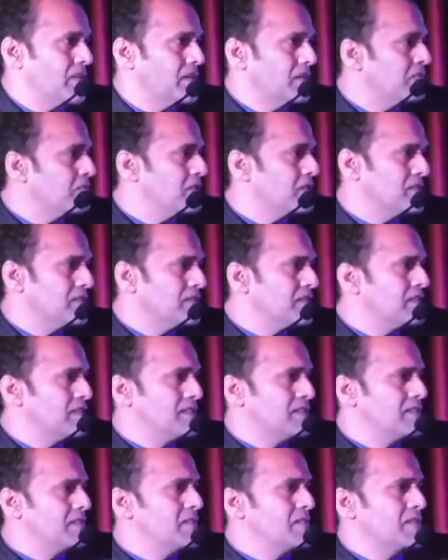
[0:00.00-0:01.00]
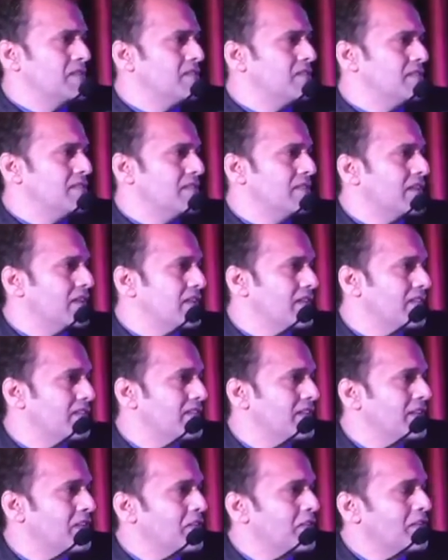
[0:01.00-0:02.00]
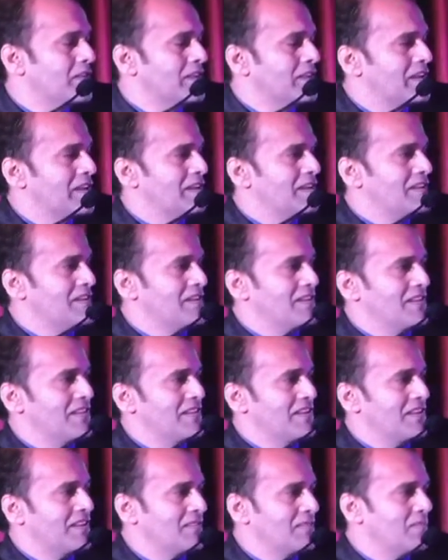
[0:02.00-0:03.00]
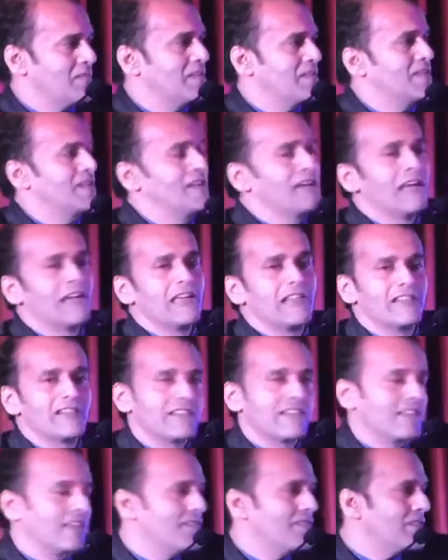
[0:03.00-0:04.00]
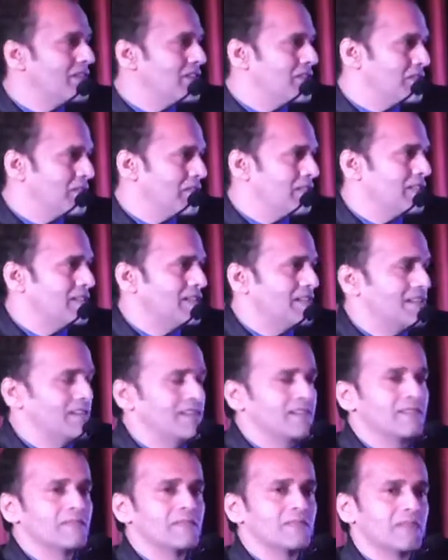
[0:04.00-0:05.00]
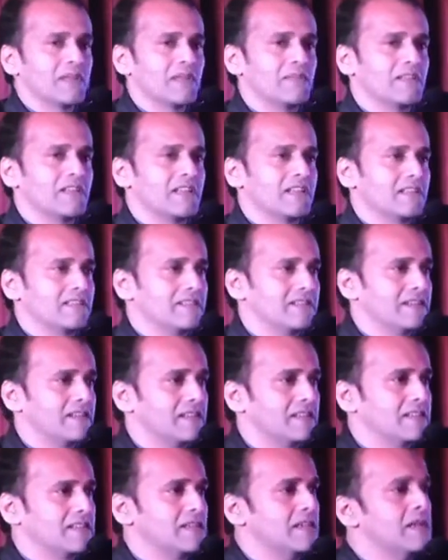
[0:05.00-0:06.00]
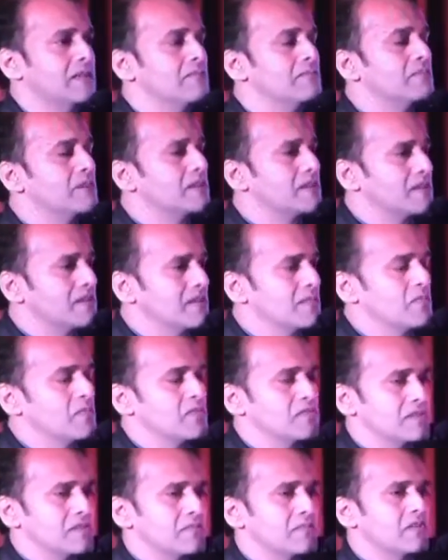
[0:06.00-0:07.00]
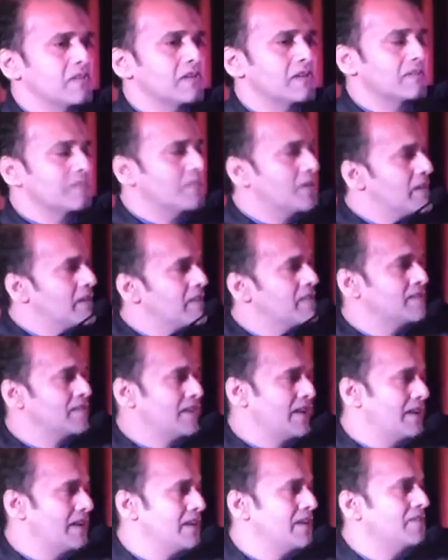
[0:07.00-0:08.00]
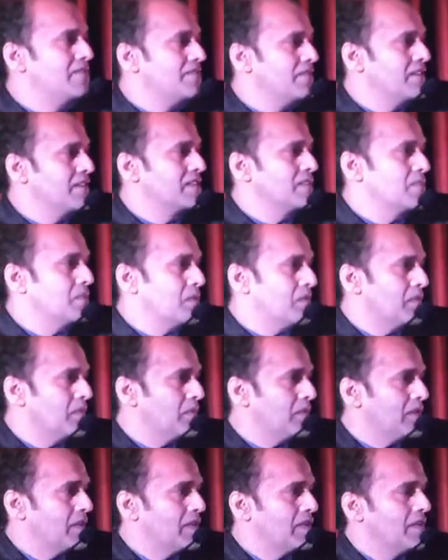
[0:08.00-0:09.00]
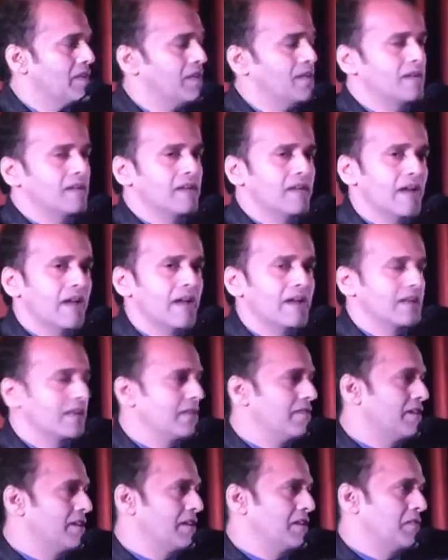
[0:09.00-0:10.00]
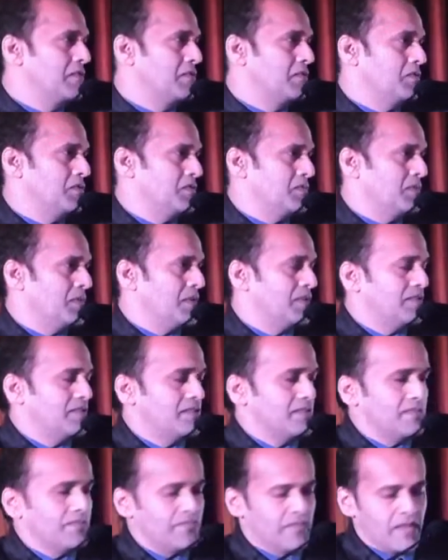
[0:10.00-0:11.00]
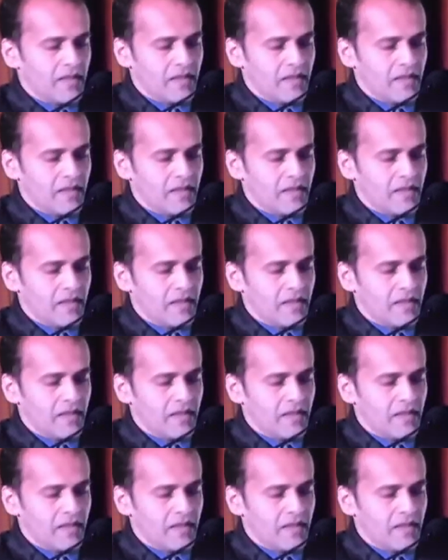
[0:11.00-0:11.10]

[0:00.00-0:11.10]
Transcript: 2,000 ECG machines, they can easily call tender and they can give it to all the primary health centers. But the most important part is identifying the problem area and giving it to those places.